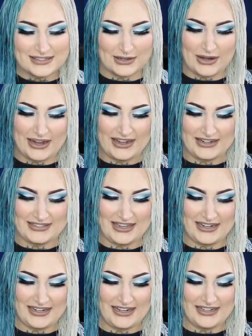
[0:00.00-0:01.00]
Sorry, I got
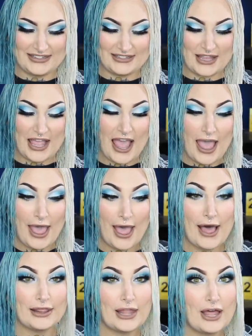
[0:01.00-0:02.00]
excited. It's
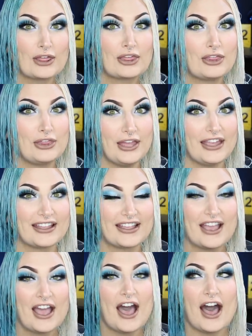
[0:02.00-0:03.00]
hella thick.